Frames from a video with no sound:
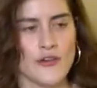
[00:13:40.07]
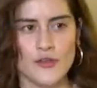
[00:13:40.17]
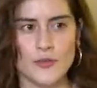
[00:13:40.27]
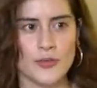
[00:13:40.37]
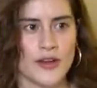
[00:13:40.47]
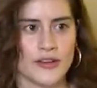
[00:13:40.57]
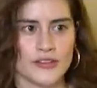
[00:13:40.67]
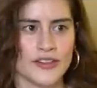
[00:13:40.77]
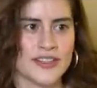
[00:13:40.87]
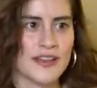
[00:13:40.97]
food
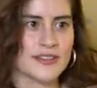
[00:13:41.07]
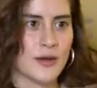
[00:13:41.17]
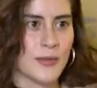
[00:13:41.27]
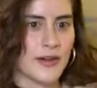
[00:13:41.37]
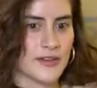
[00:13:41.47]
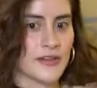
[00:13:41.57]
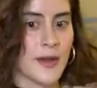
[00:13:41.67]
product or a textile product, mm-hmm.